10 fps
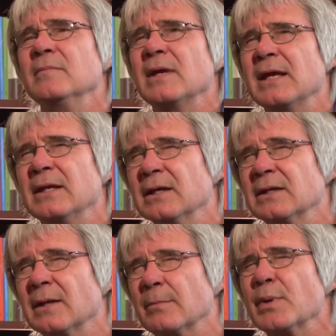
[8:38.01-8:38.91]
in that
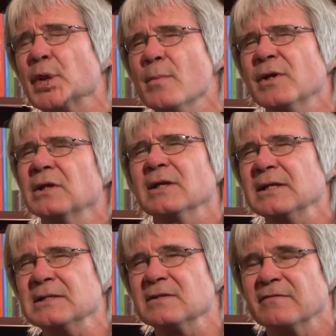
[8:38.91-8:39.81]
they're
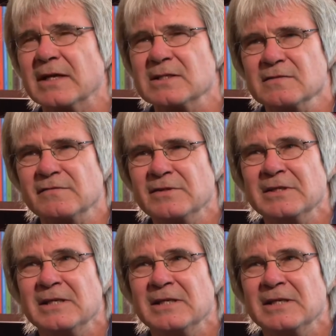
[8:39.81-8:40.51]
permanently defective.